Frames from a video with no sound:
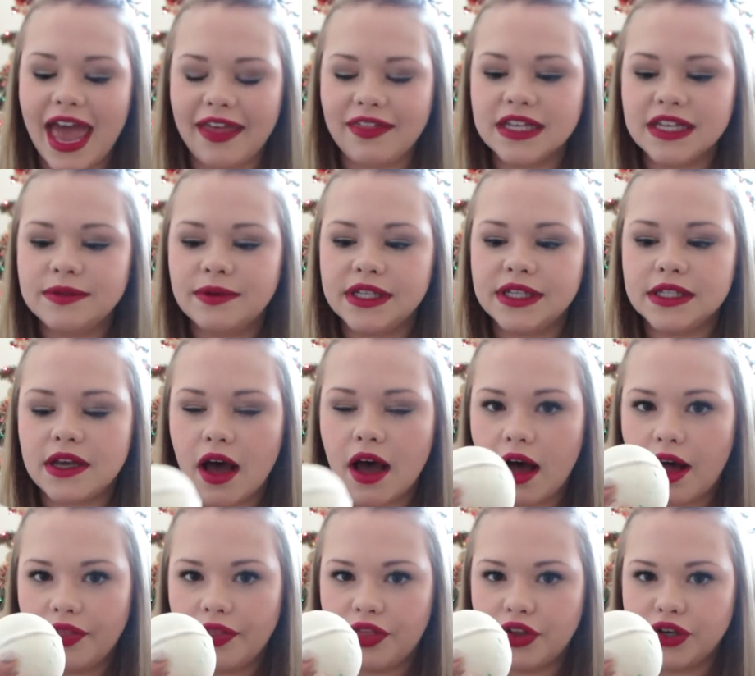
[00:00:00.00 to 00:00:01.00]
And this one is
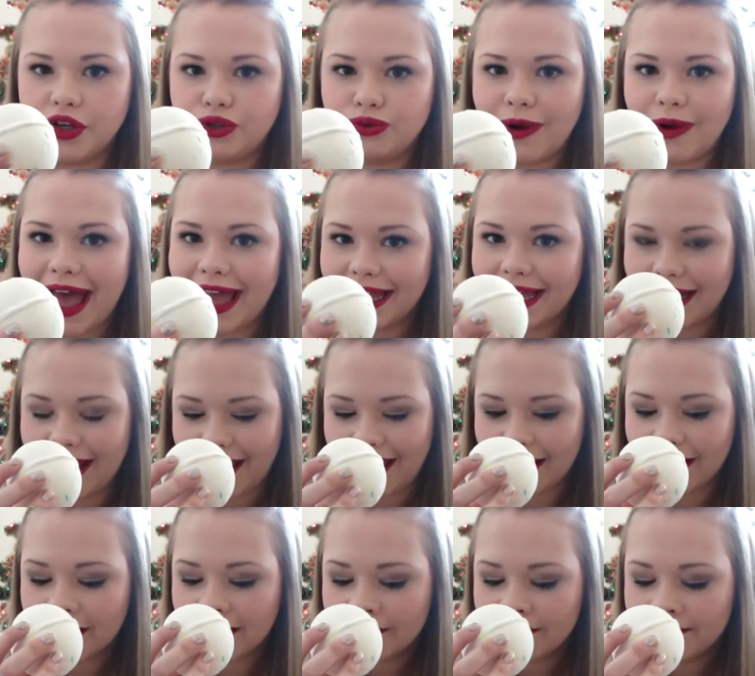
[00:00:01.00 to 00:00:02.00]
called the Dragon
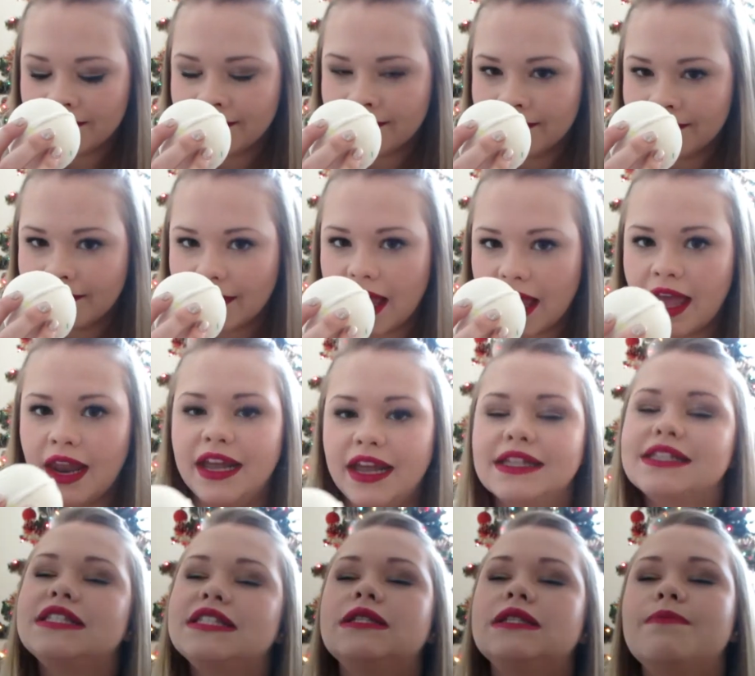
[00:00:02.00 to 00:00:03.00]
Egg, and
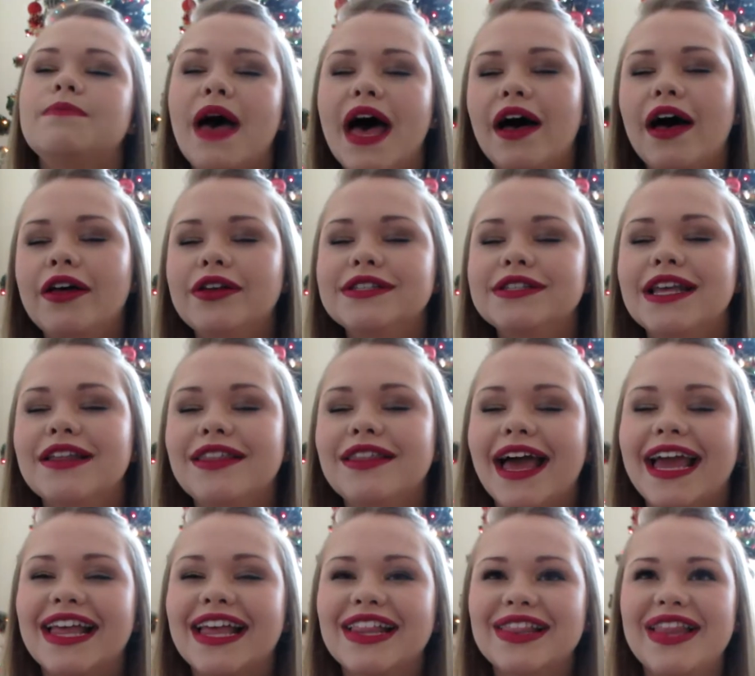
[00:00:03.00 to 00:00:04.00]
it smells
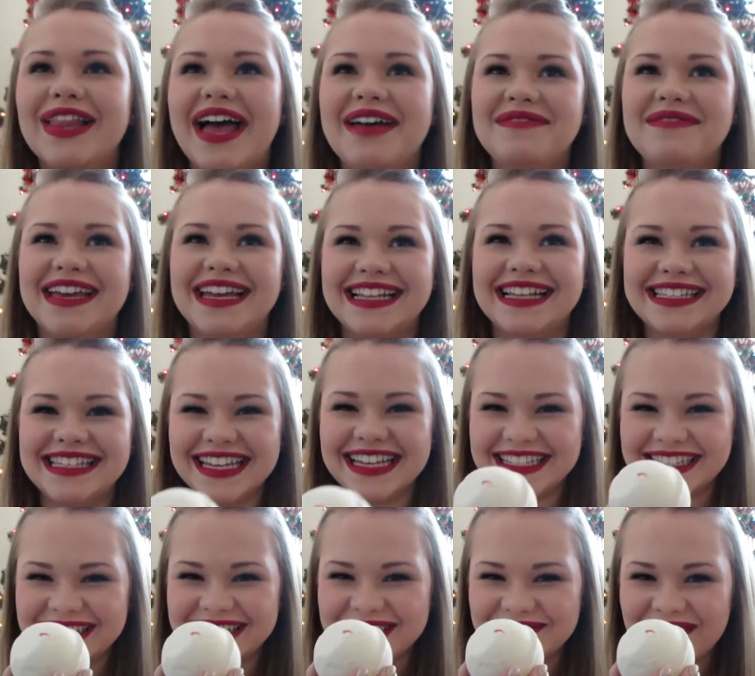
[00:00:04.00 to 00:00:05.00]
like lemons.
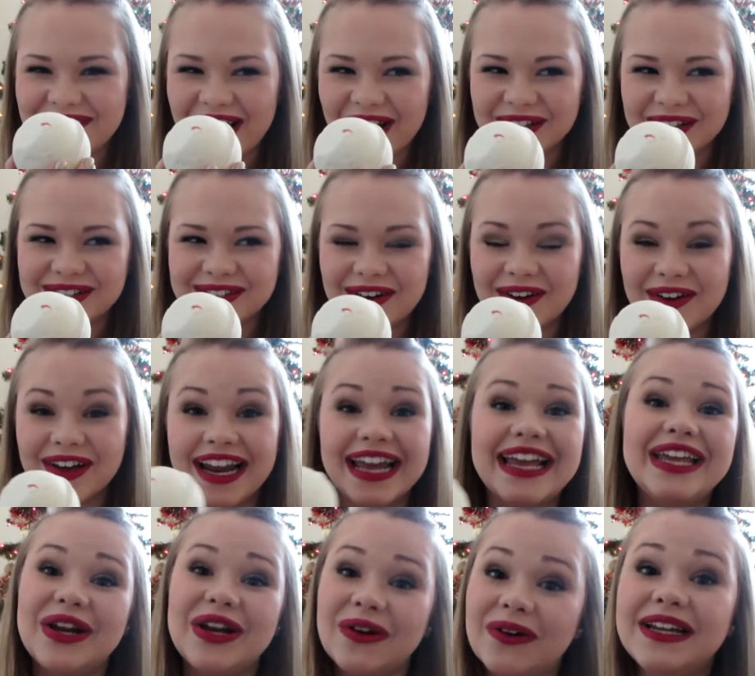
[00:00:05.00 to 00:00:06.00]
It smells so good.
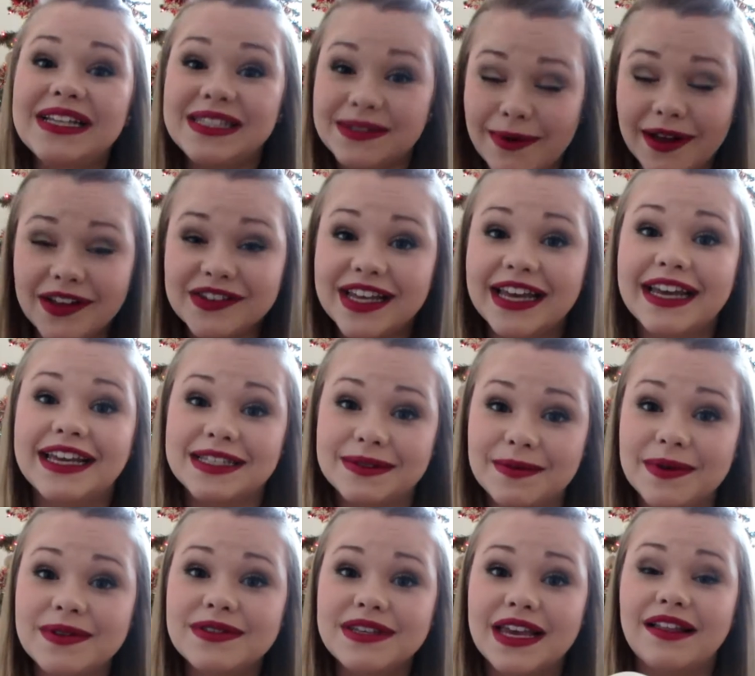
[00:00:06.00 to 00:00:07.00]
You know what it smells like? It
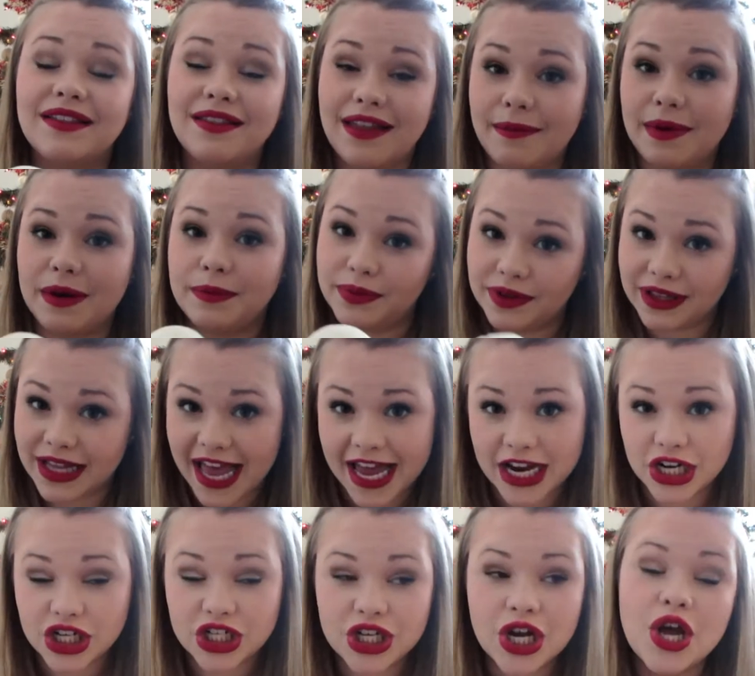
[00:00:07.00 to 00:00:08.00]
smells like Lemon
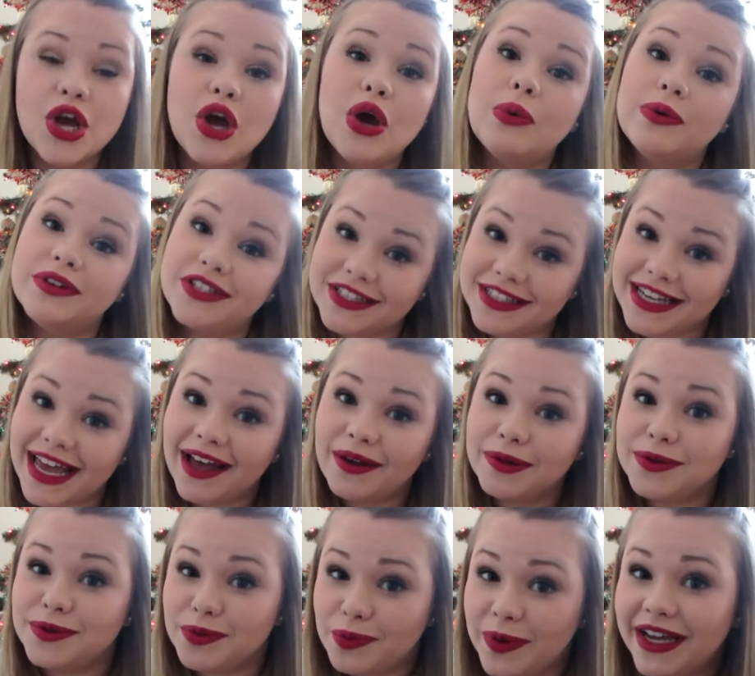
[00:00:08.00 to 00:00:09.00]
Pledge, which
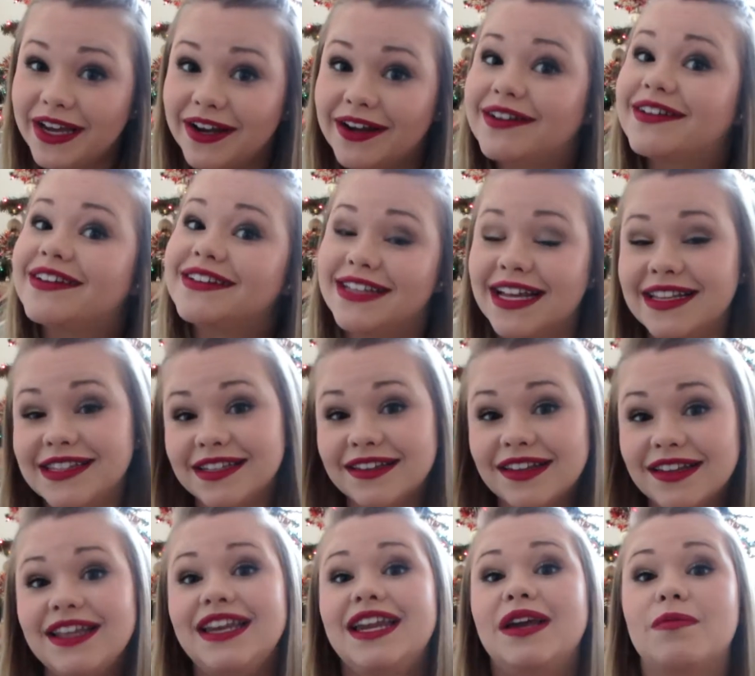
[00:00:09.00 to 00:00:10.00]
sounds weird because that's a
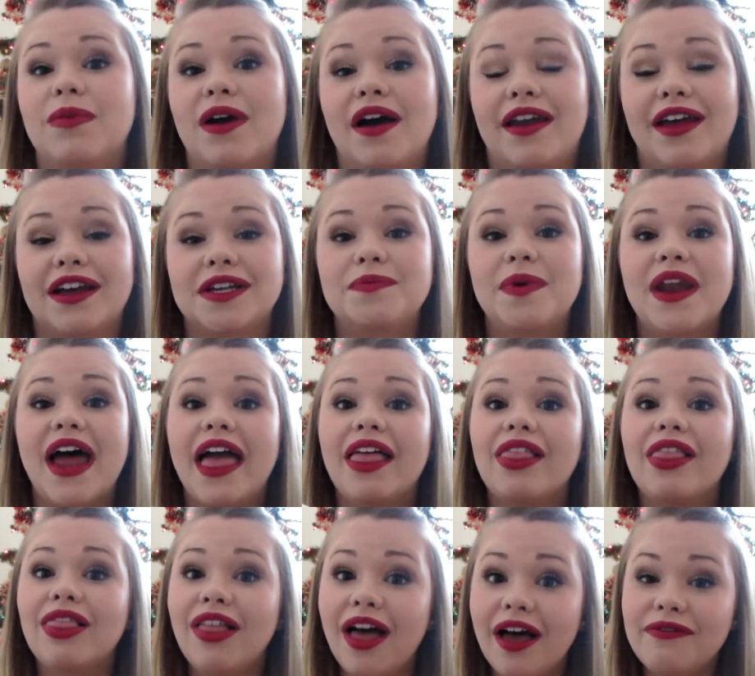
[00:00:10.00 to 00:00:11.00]
cleaning product, but I
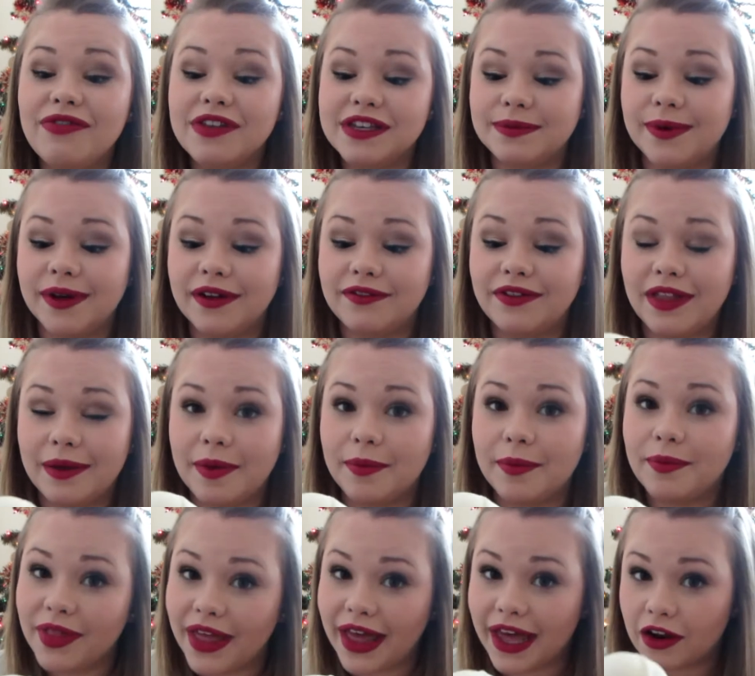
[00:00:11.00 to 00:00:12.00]
love the smell of
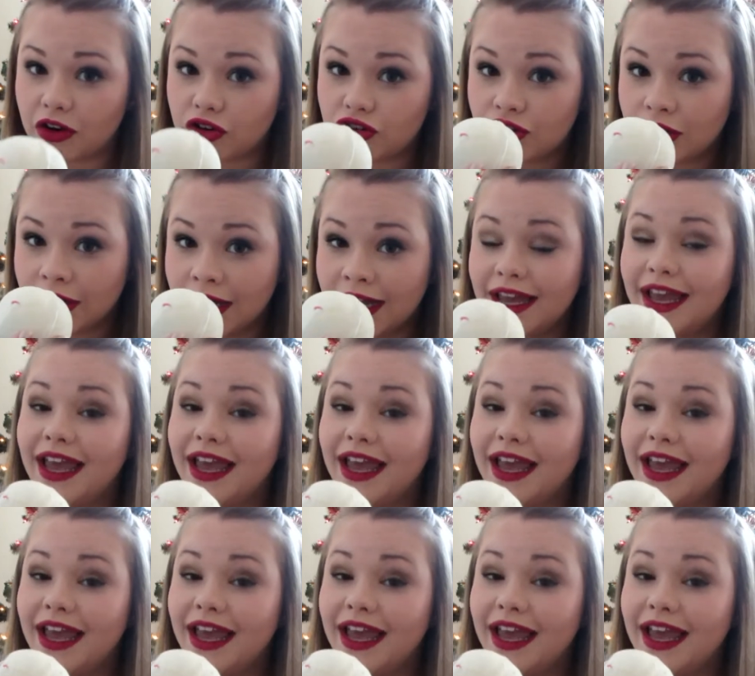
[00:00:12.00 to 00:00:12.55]
Lemon Pledge.